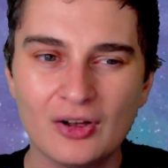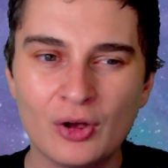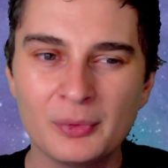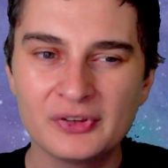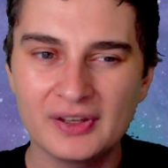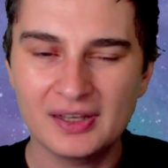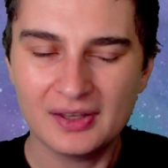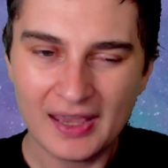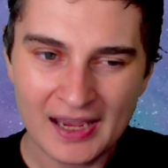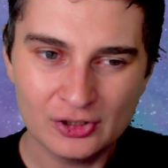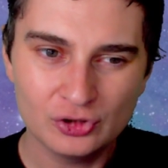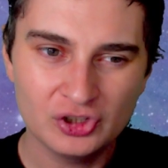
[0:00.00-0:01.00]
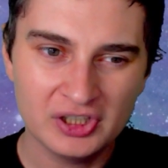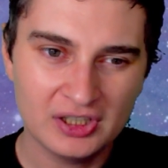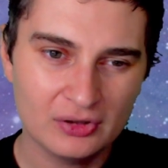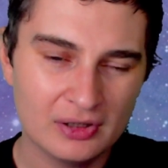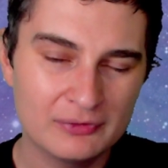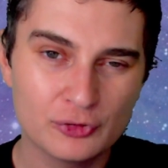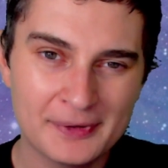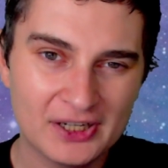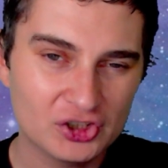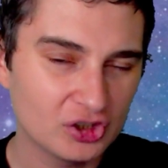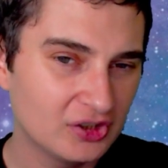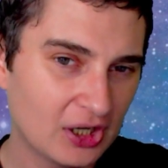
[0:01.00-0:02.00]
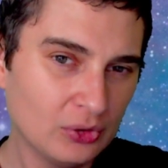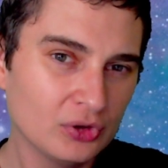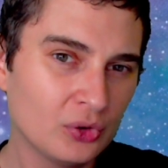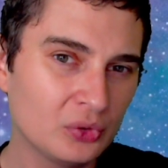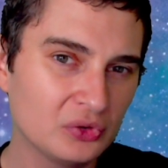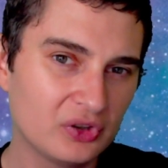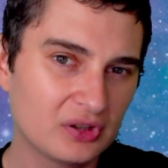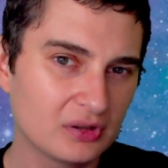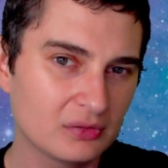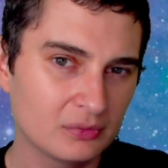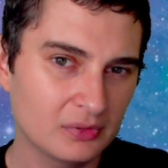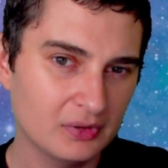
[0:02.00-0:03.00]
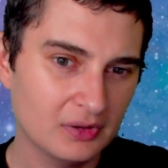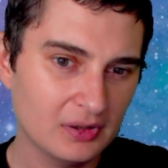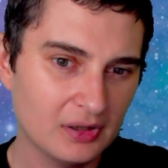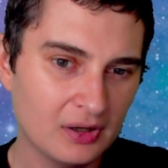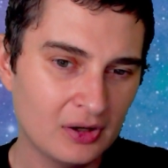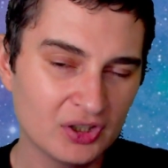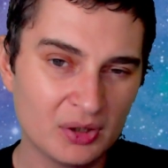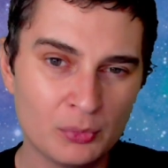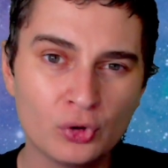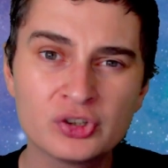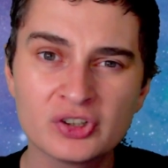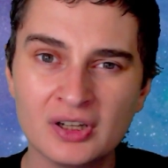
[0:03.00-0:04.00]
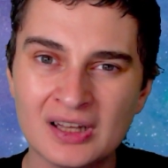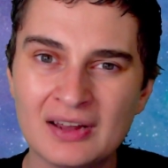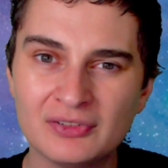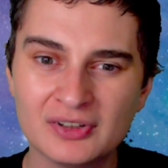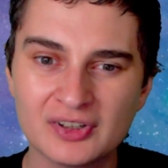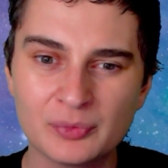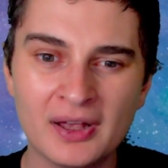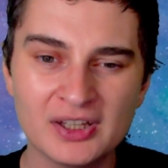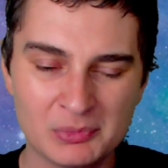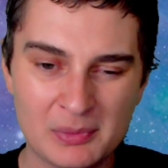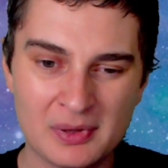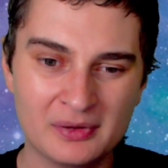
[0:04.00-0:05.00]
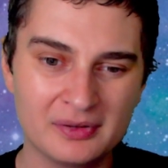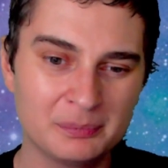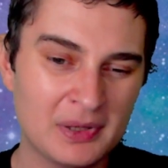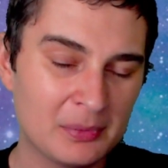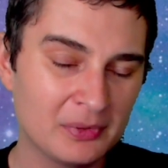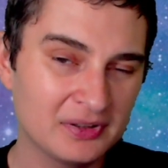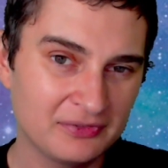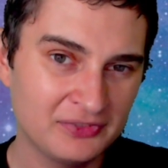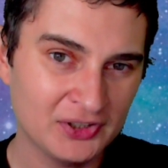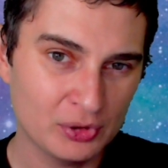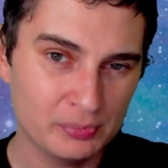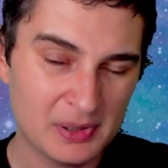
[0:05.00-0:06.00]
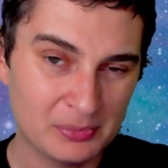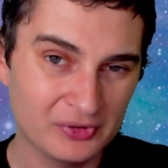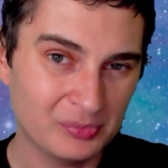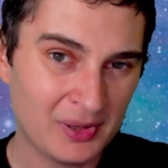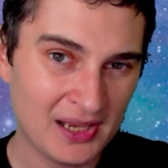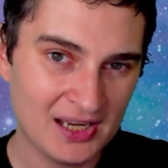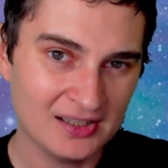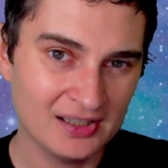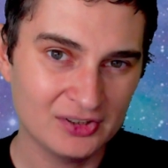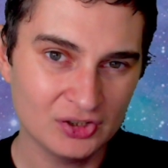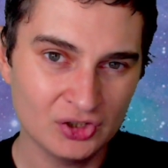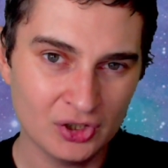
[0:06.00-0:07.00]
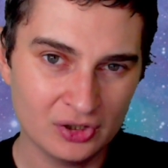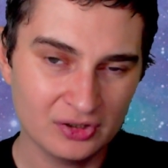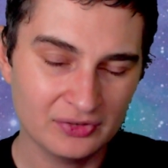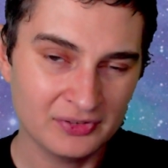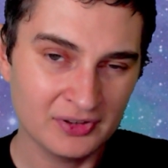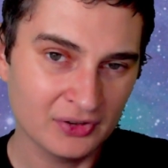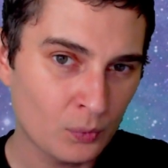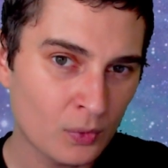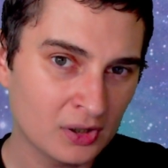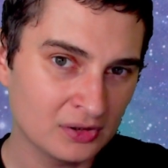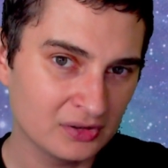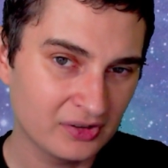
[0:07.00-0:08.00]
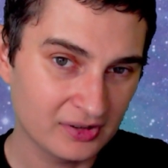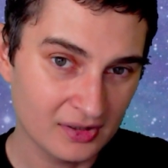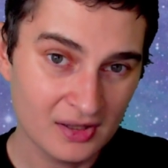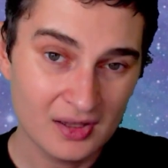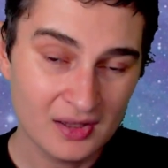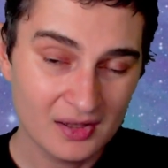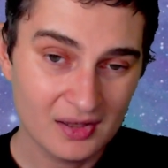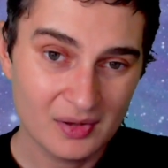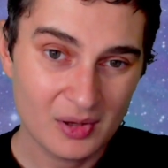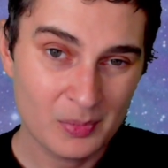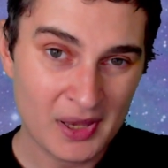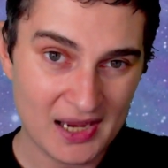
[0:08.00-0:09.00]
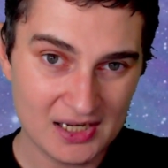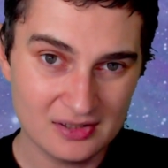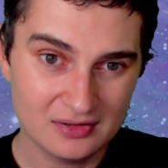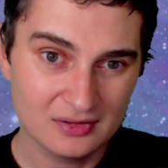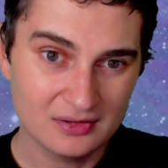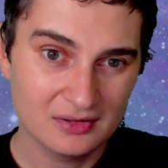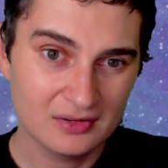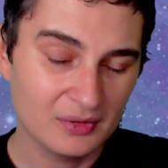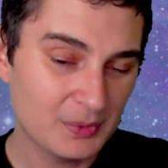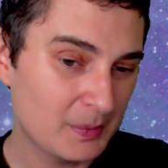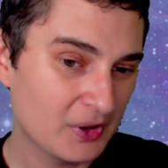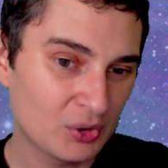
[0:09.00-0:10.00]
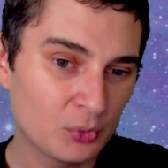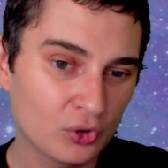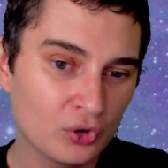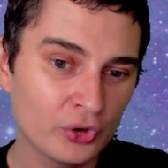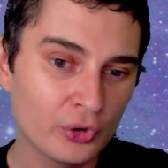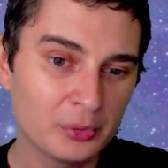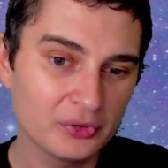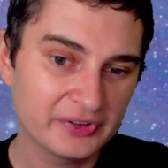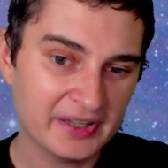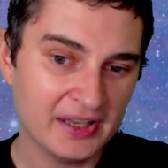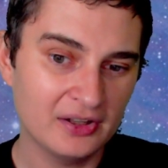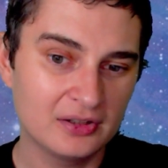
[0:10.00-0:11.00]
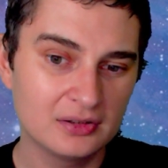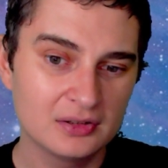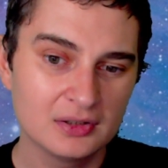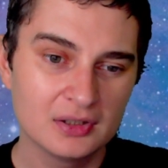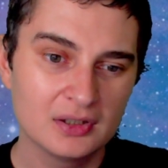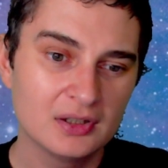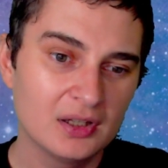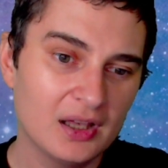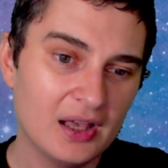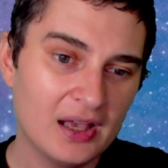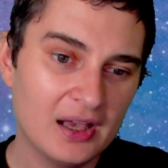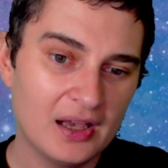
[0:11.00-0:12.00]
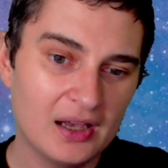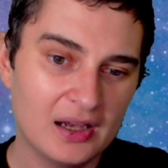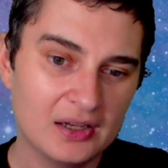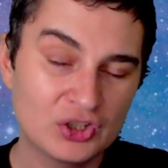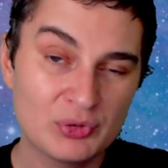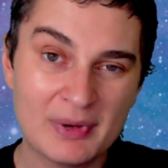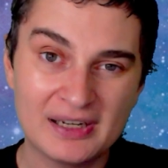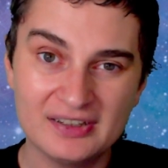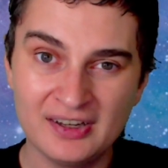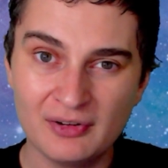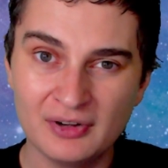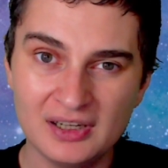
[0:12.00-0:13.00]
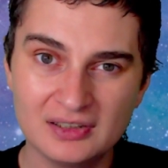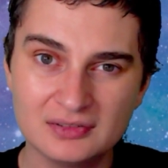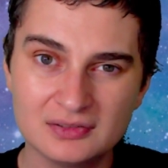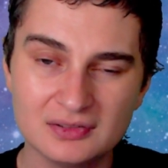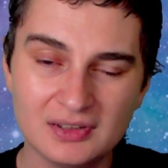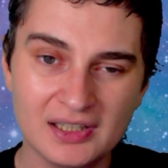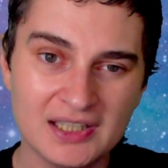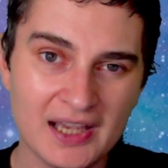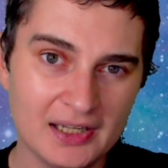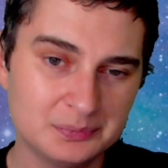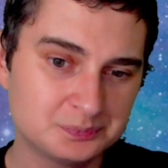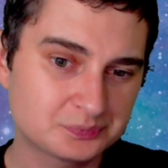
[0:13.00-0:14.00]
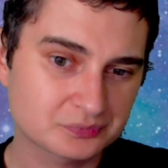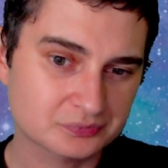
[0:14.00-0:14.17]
almost like energy or information downloads on an emotional level as well. You may be able to feel people's pain that isn't yours, feel the world's pain, be on a more global scale. Humanitarian again,